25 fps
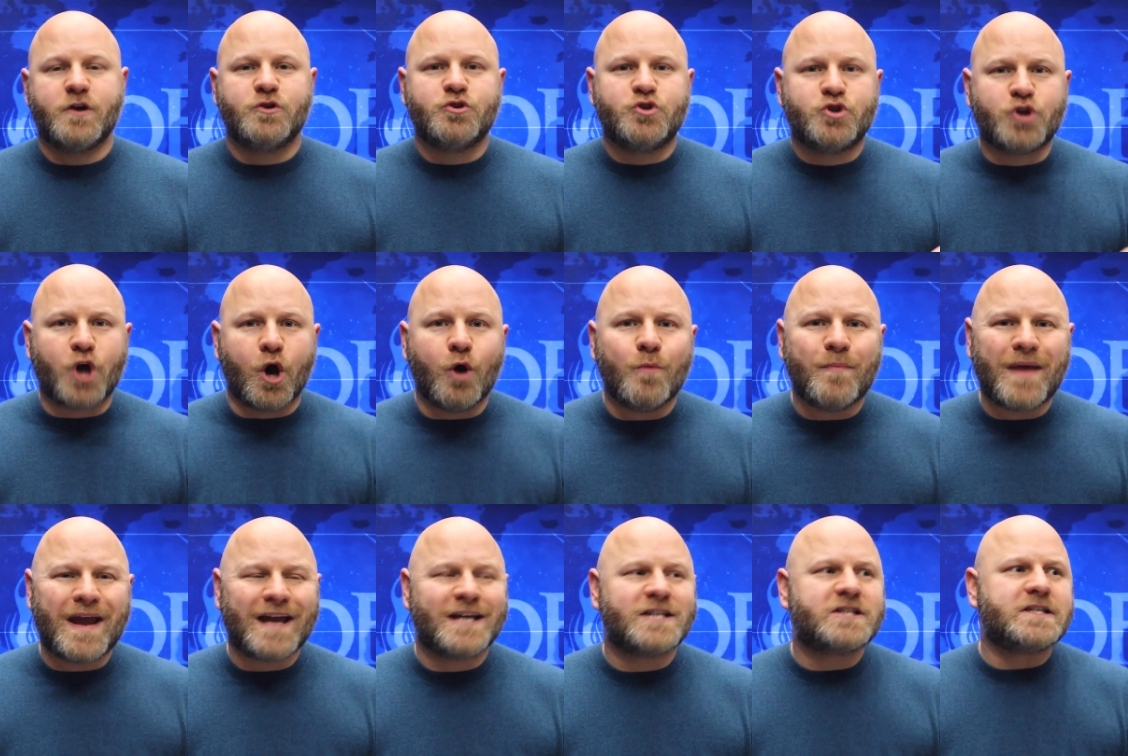Joe
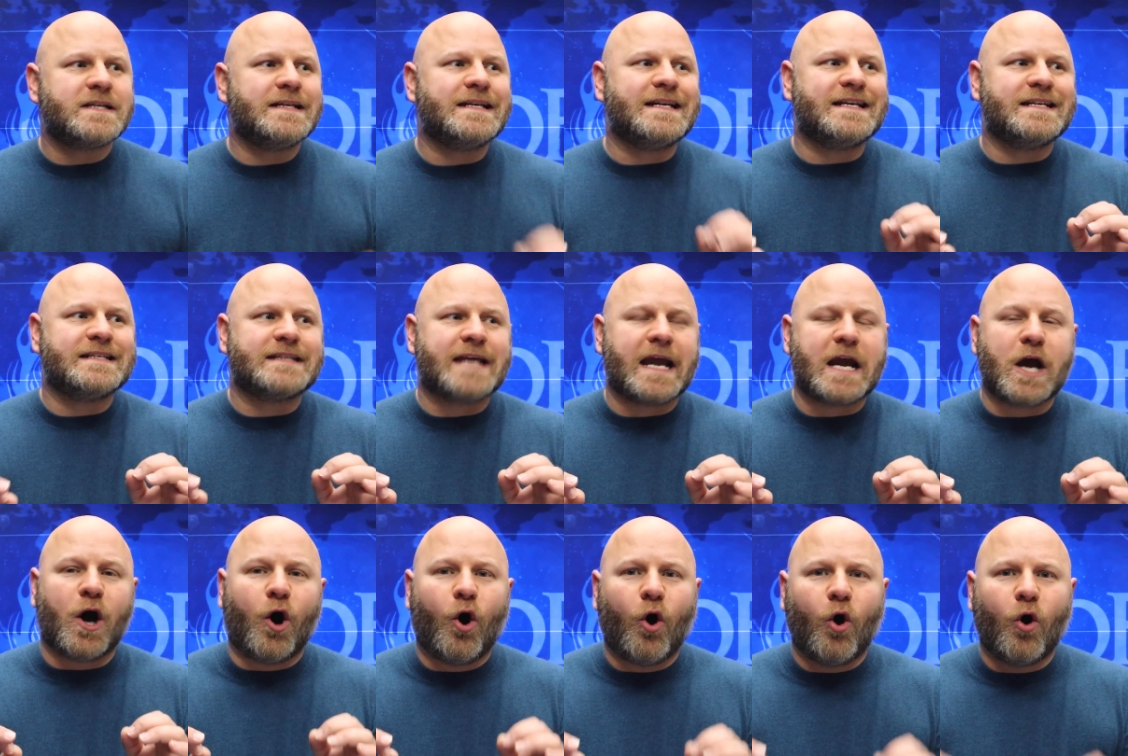Manchin is
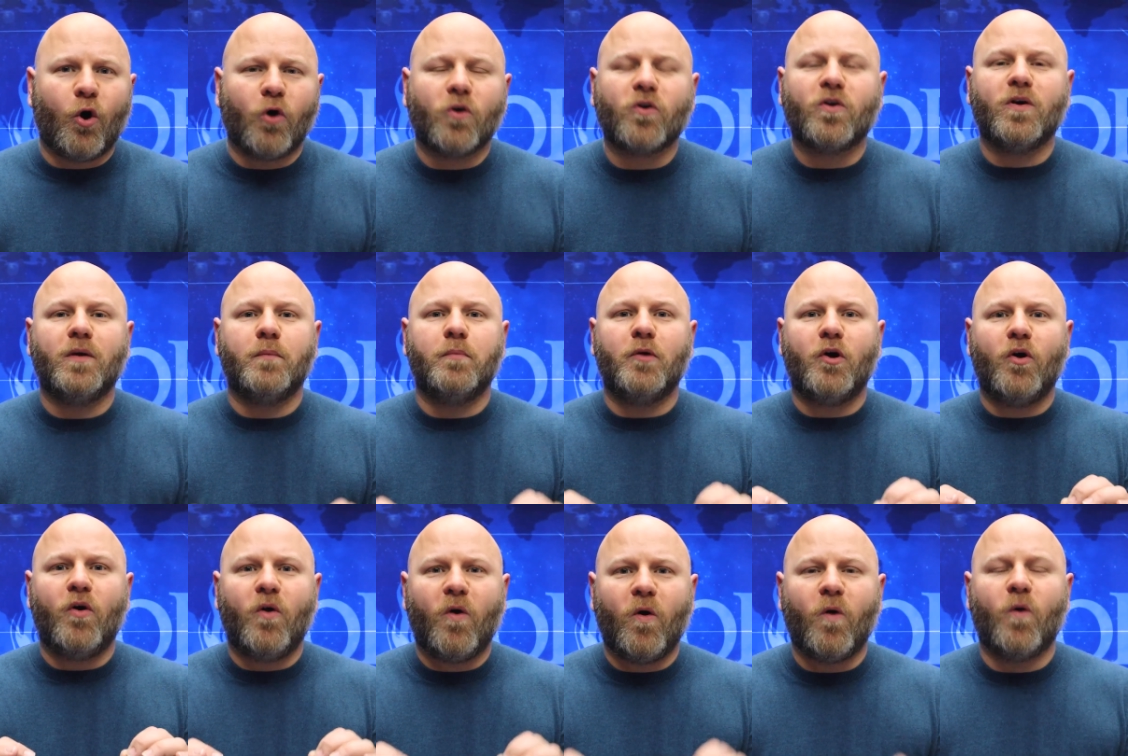a
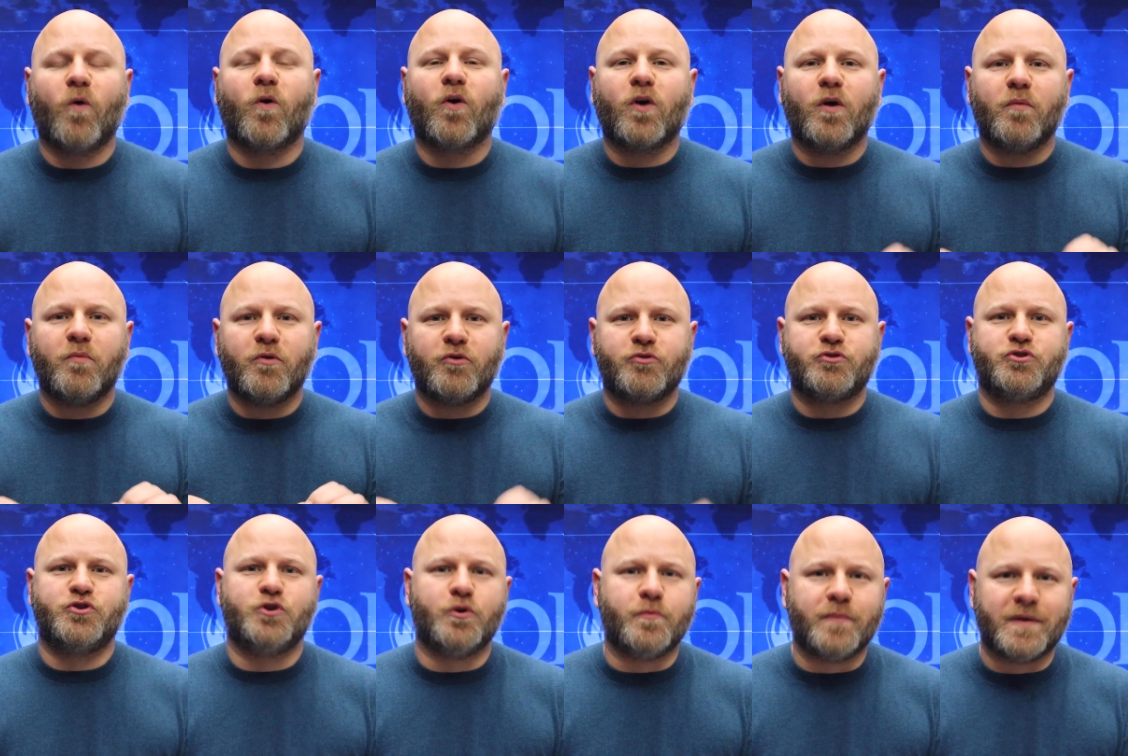horrible, horrible
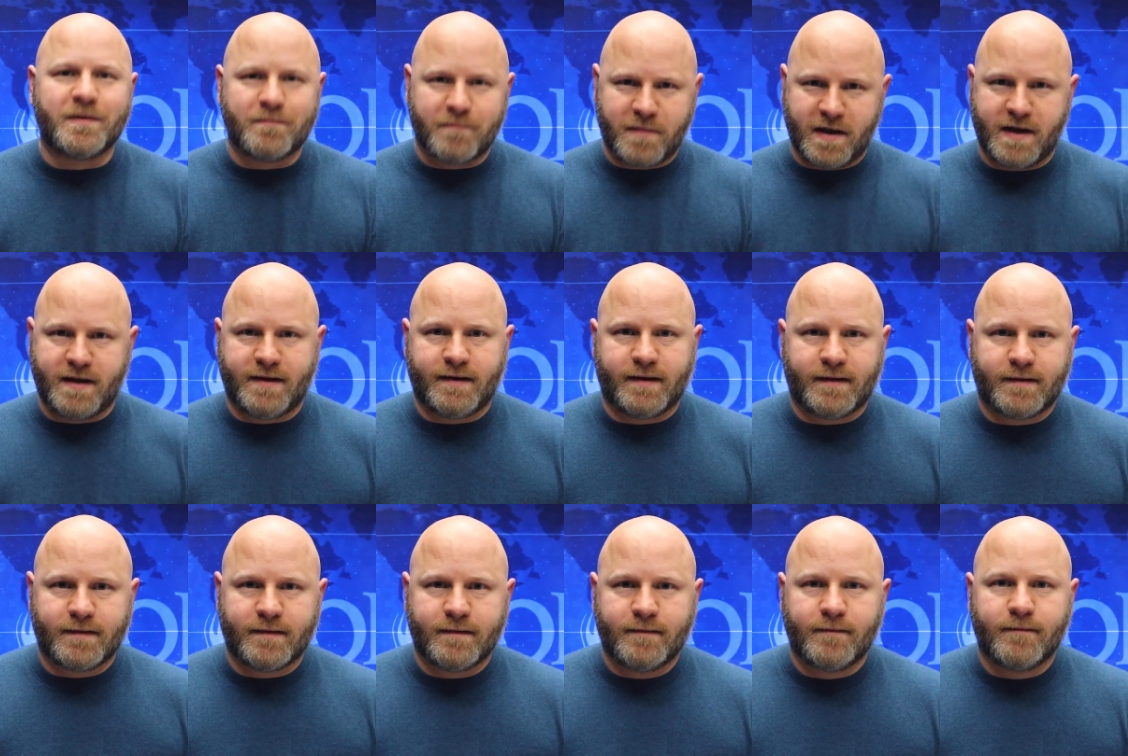human
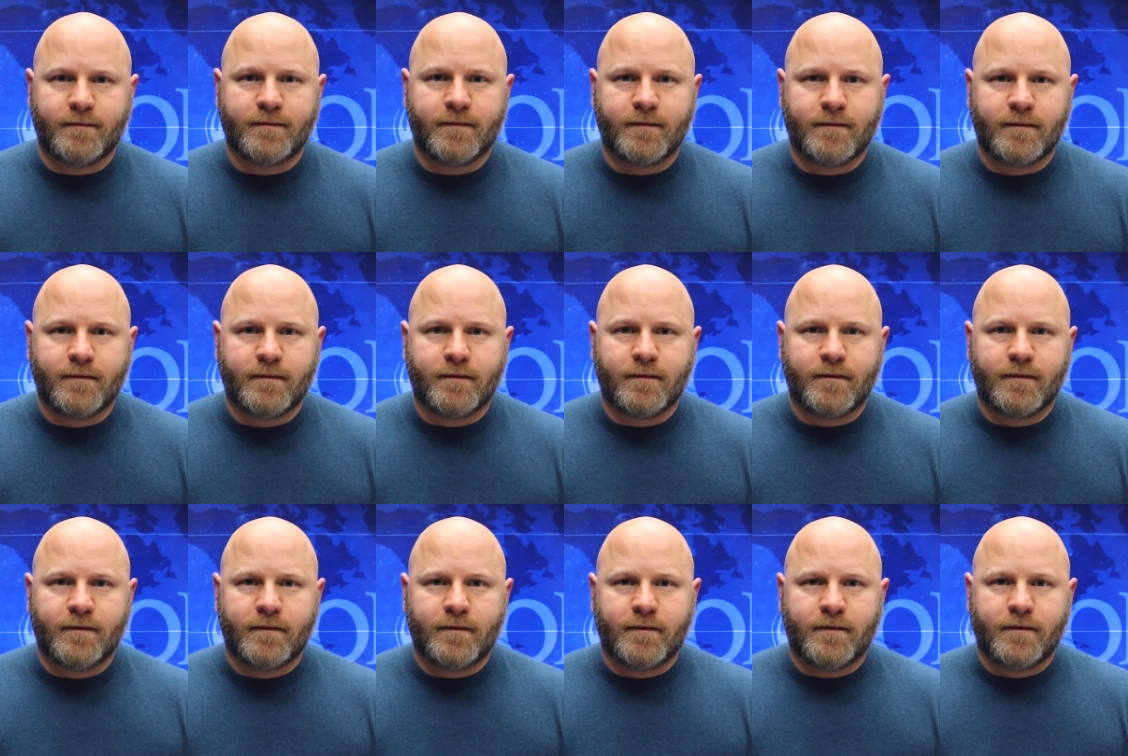being.
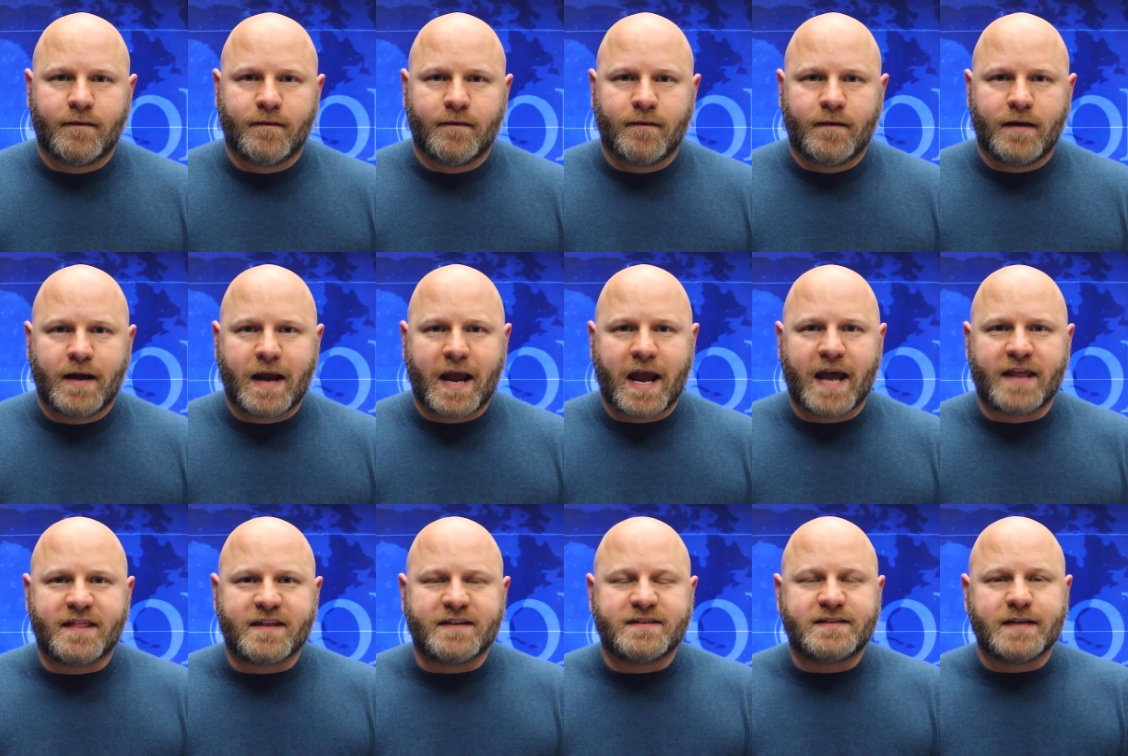
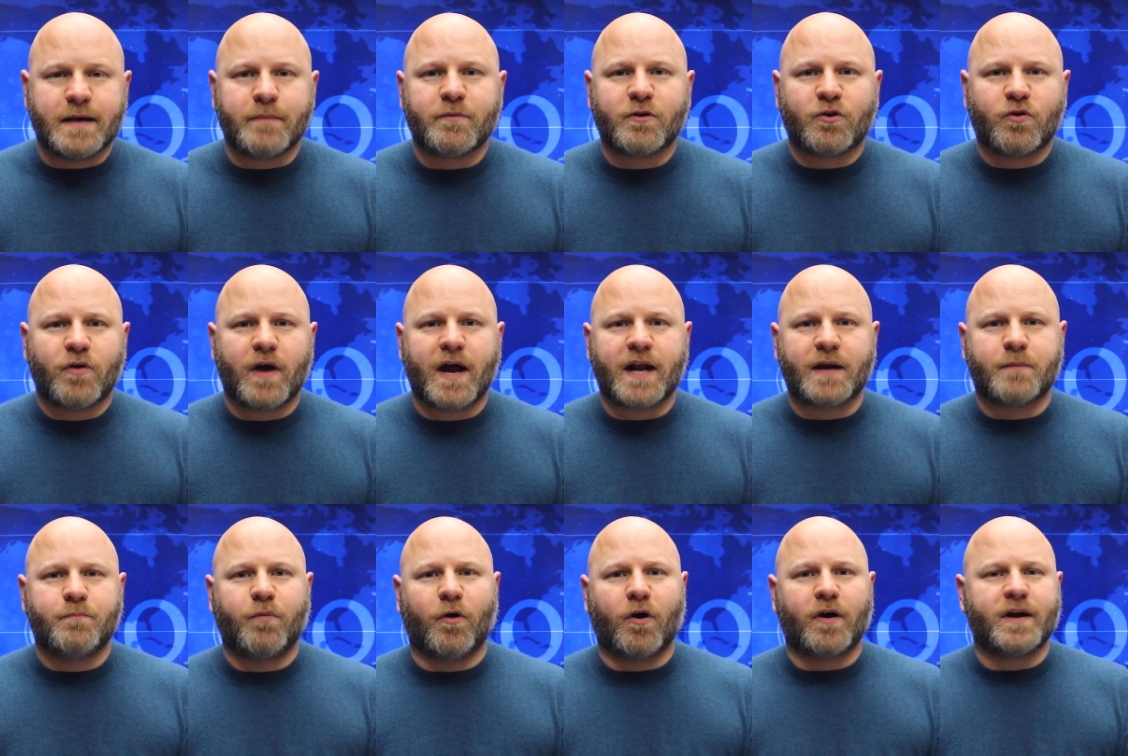And the
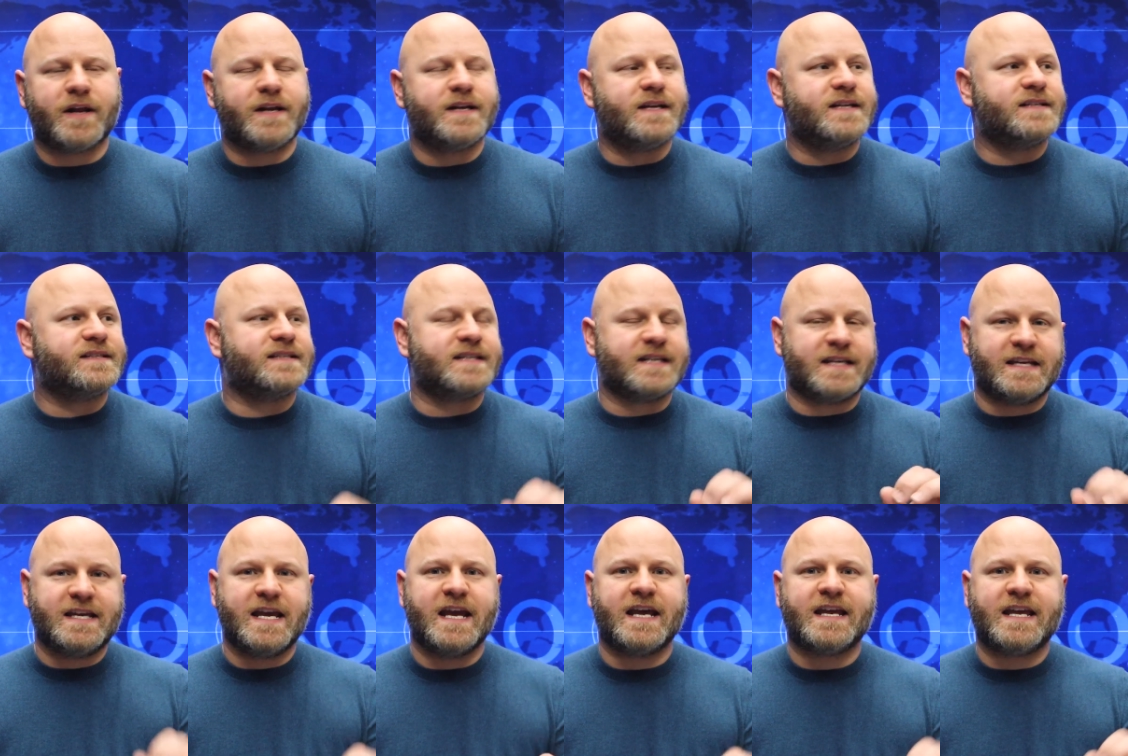Democratic Party needs to
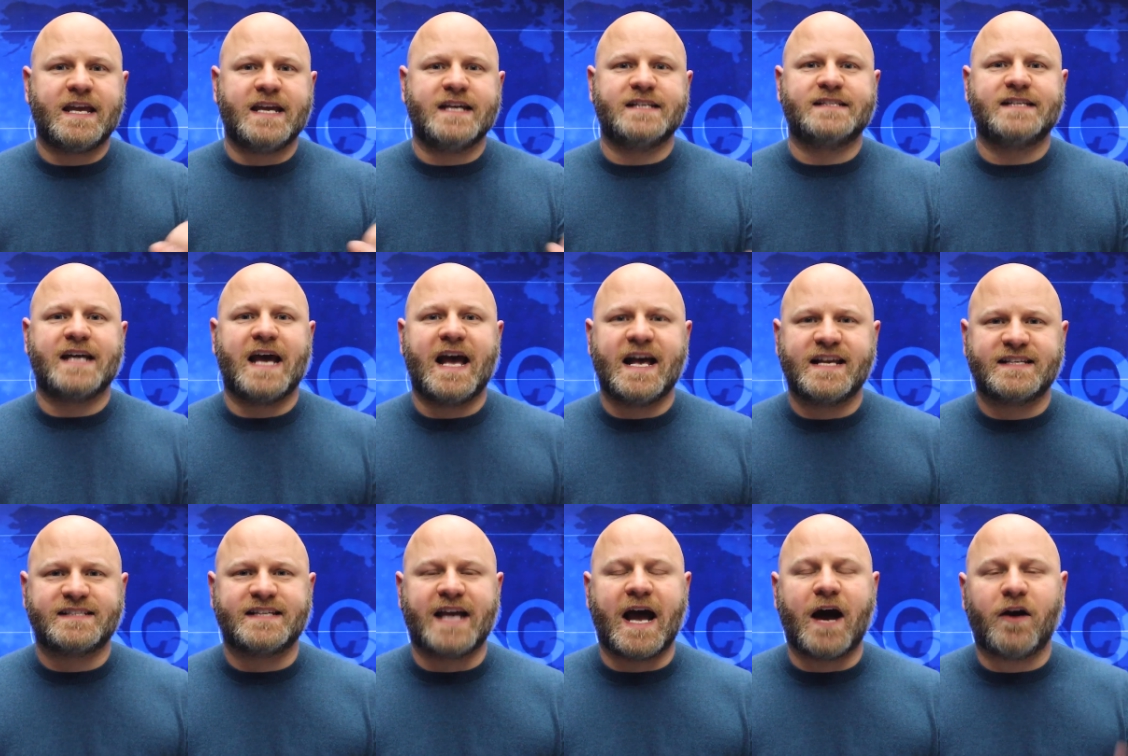kick his
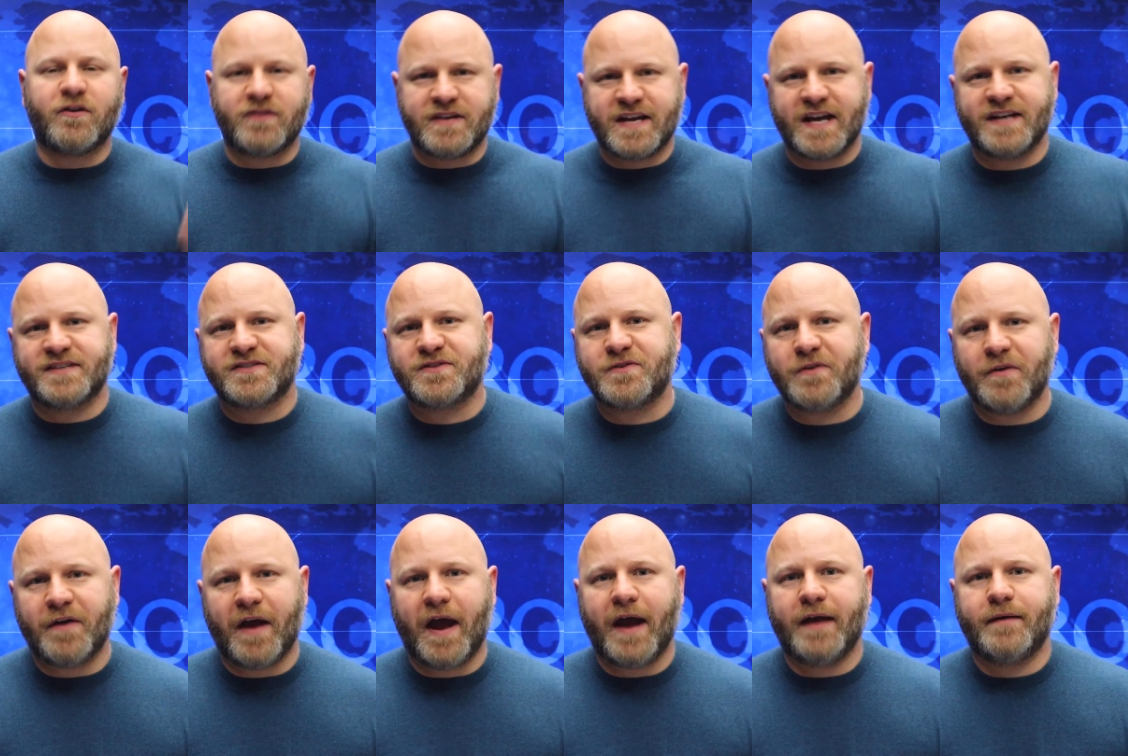ass out
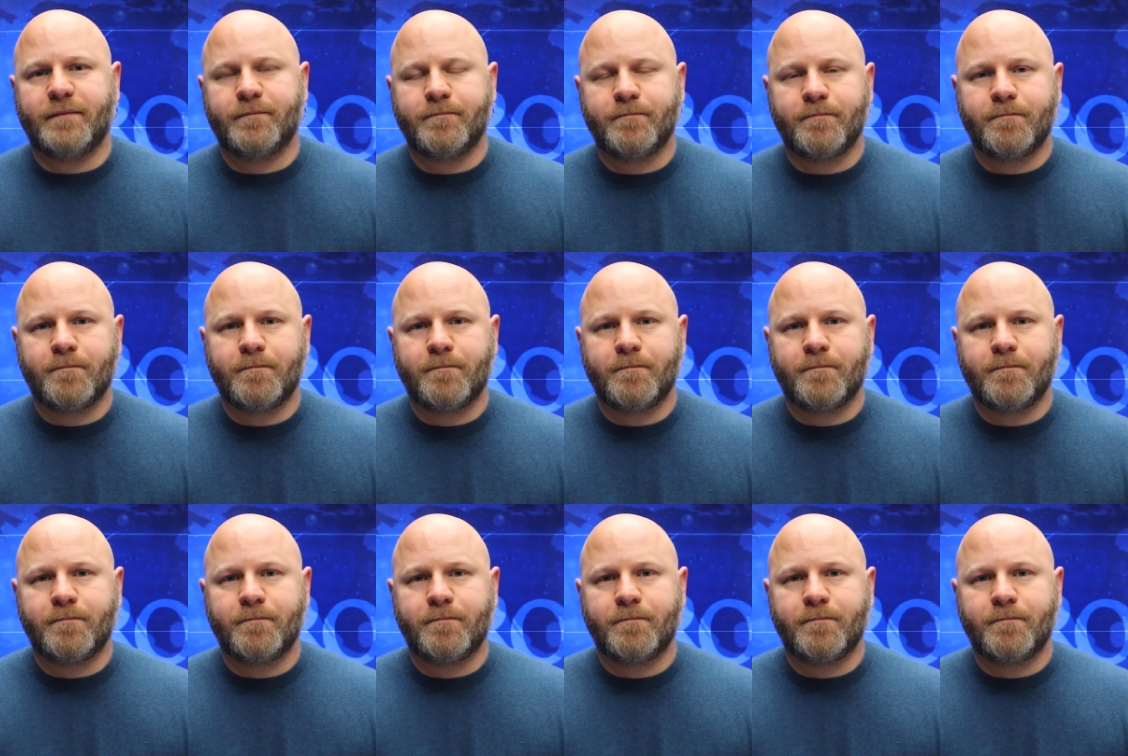yesterday.